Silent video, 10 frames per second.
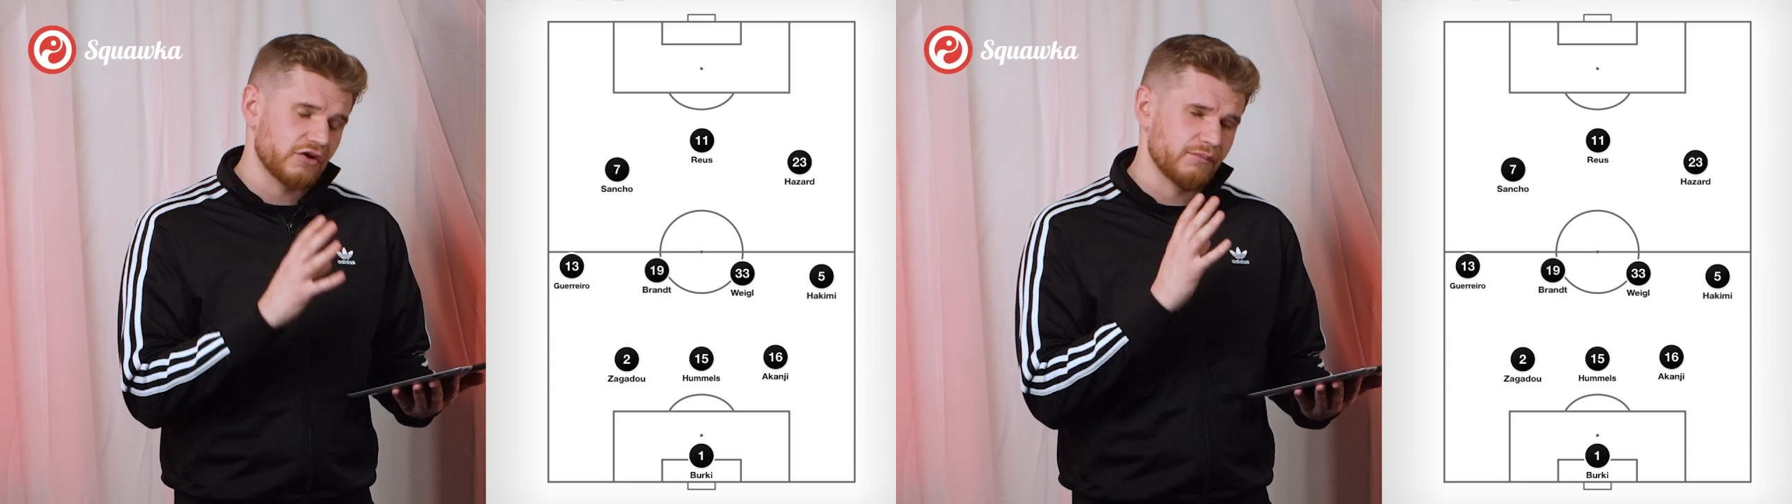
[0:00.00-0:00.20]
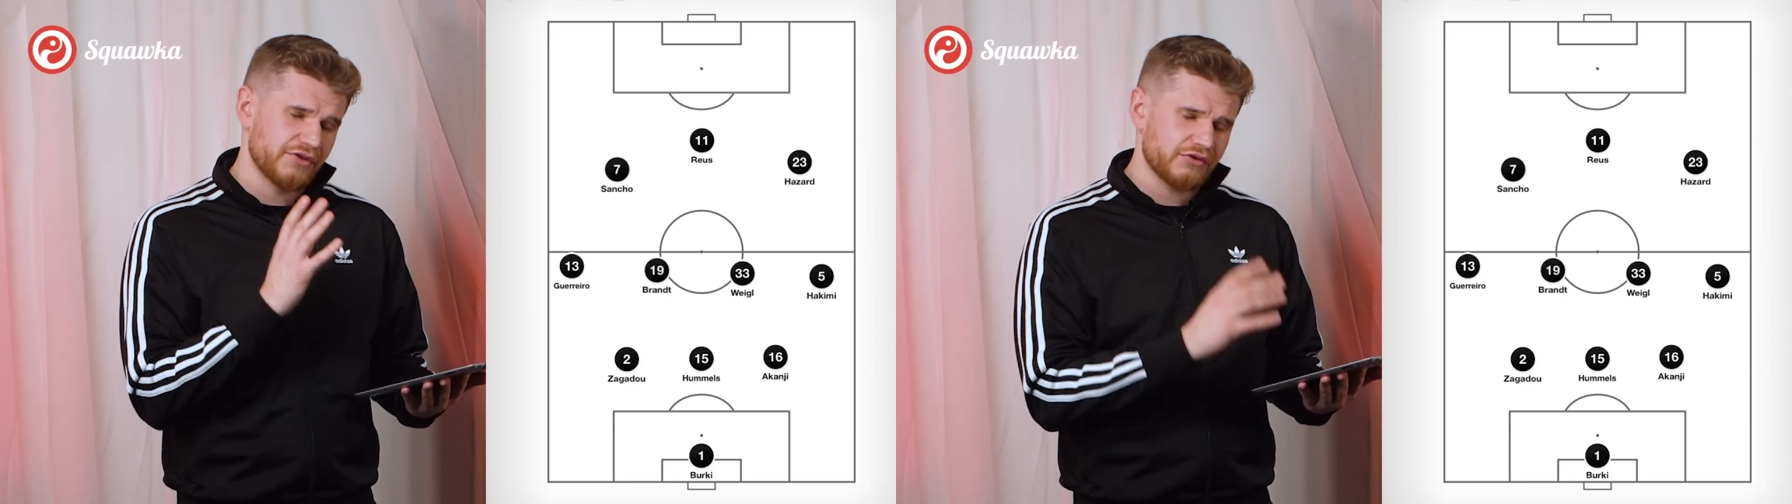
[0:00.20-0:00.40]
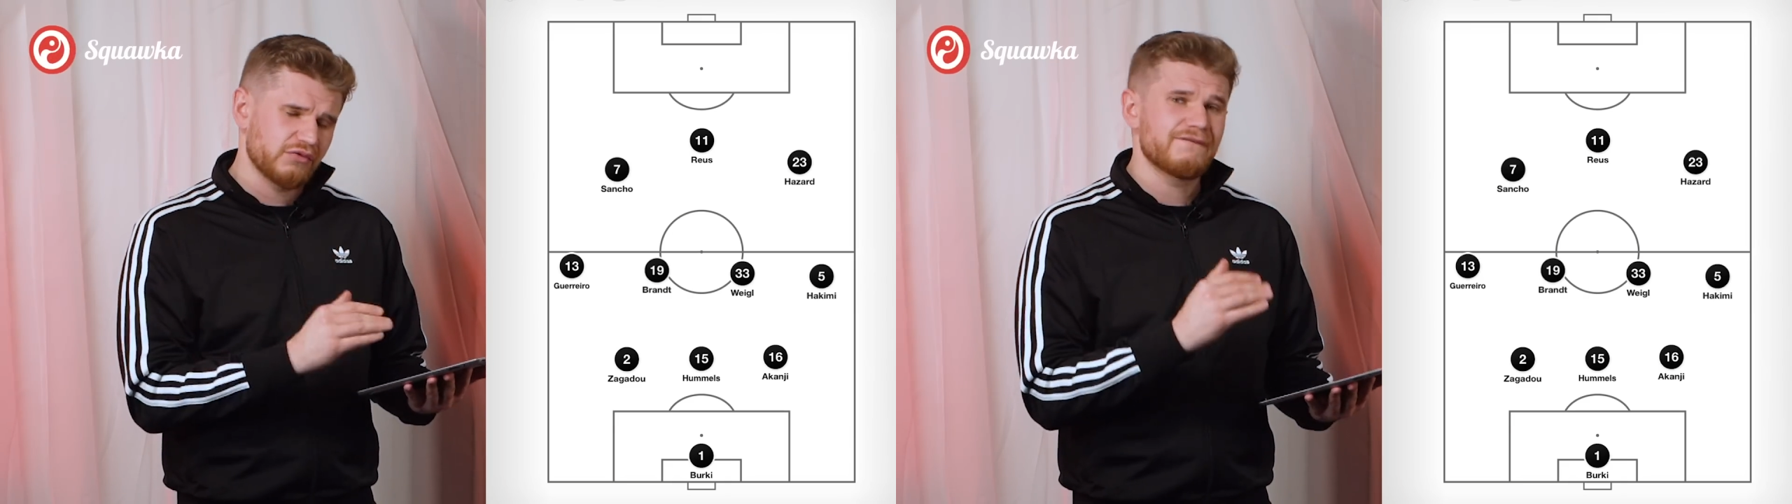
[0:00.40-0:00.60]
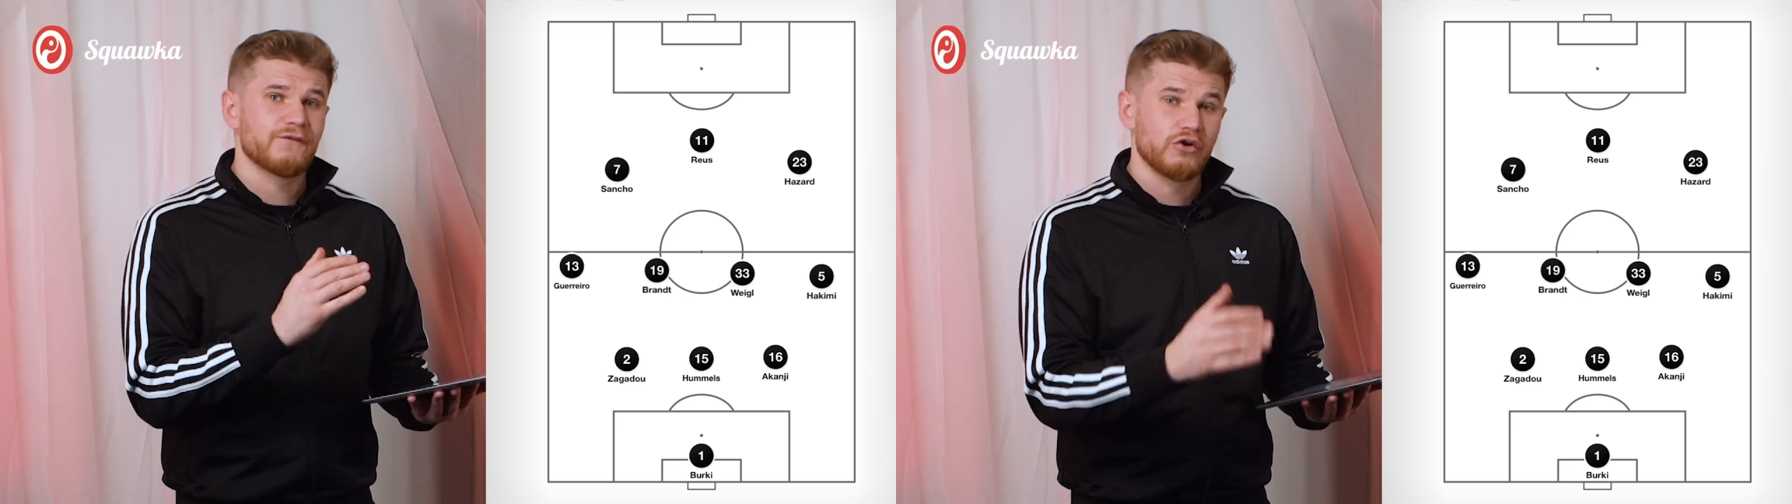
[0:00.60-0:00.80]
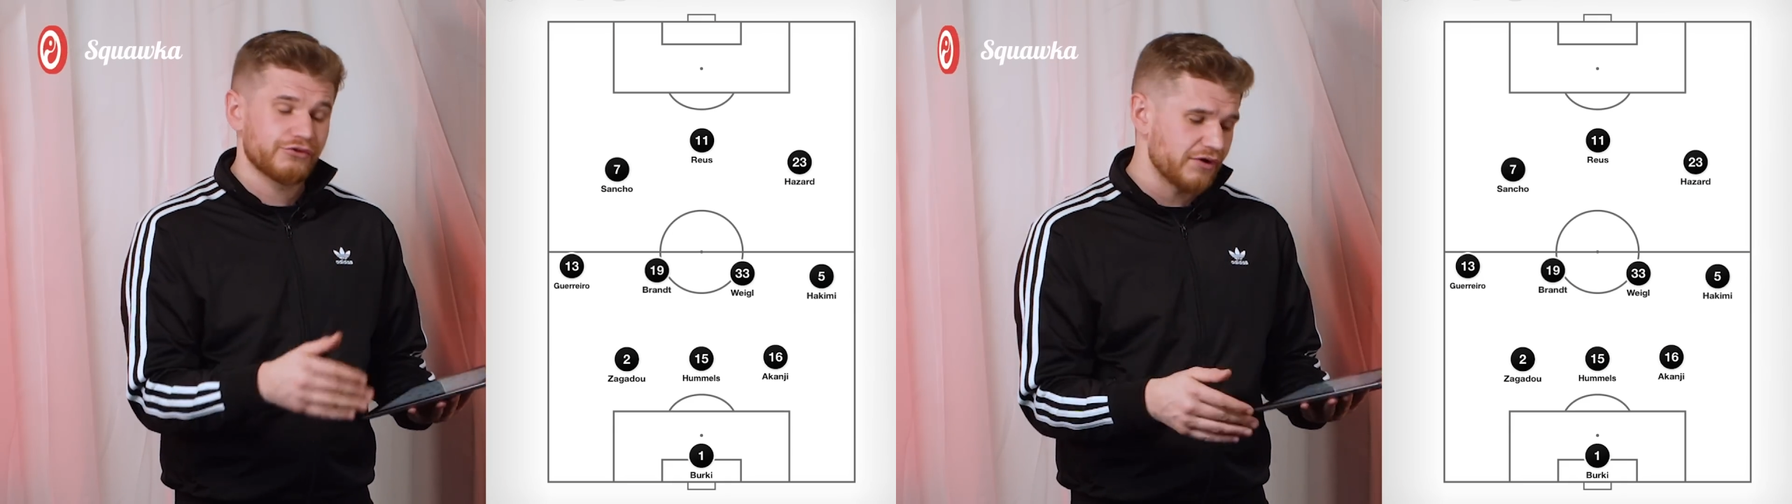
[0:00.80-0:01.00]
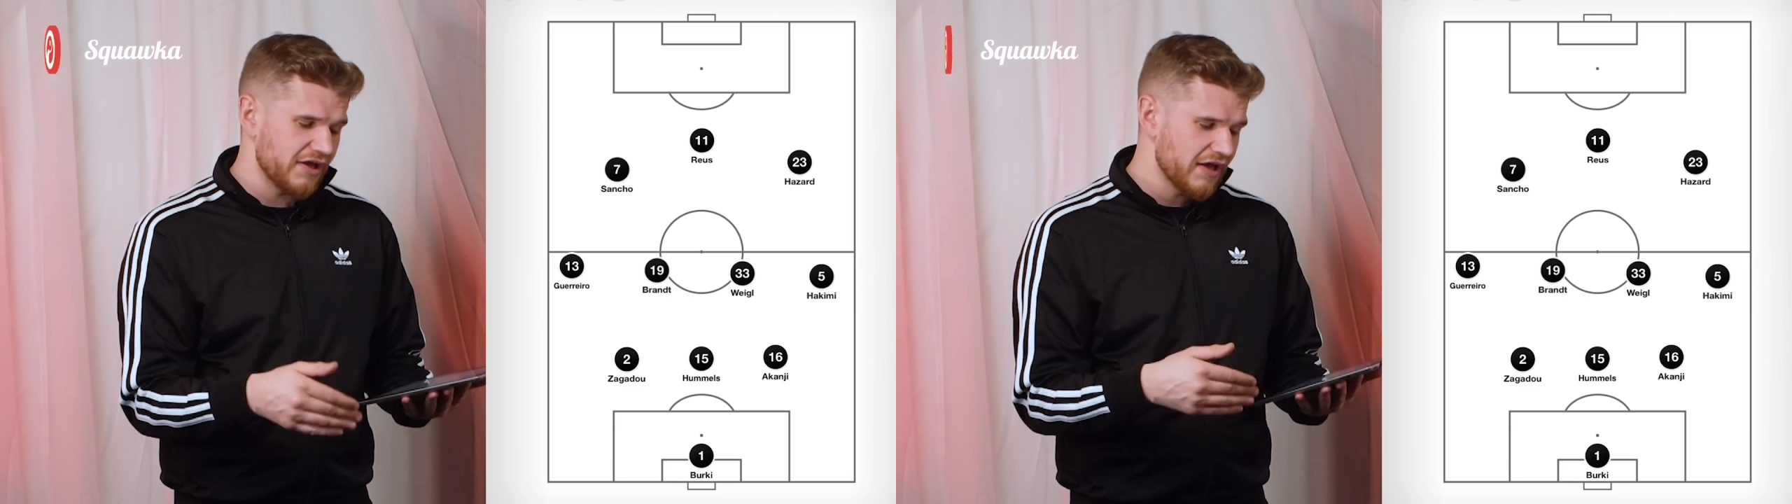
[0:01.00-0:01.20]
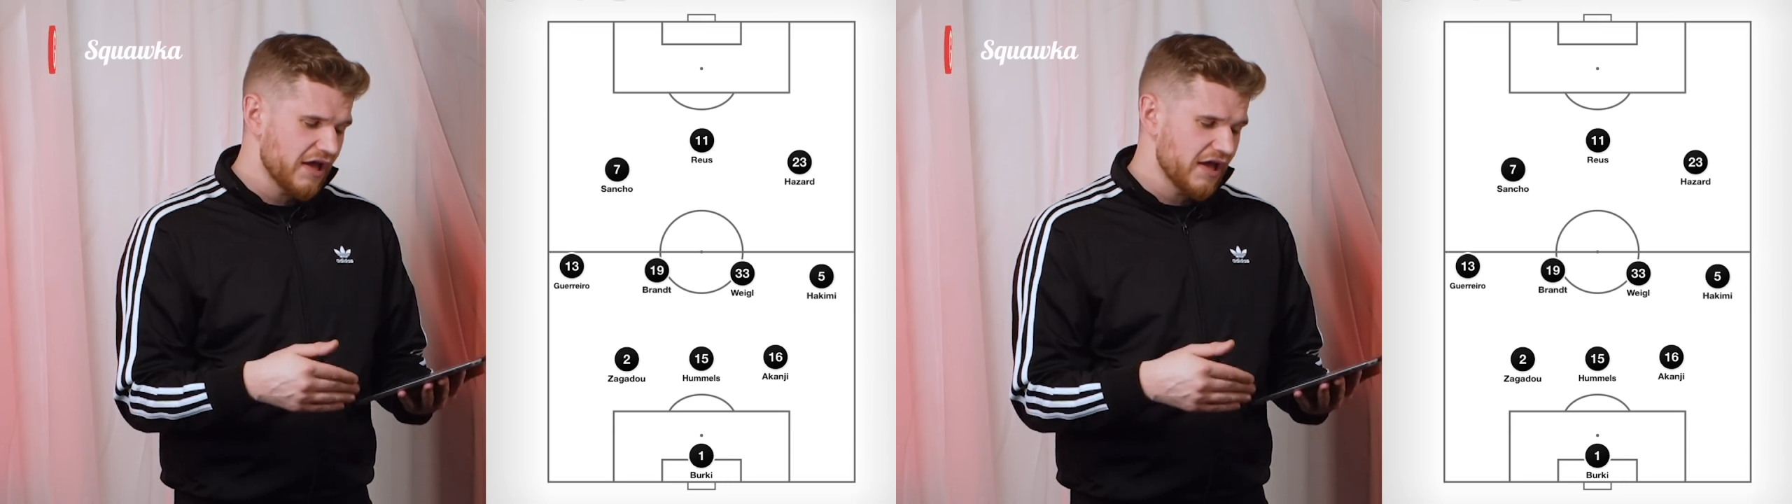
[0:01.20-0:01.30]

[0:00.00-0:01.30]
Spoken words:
gone with a 3-4-3 and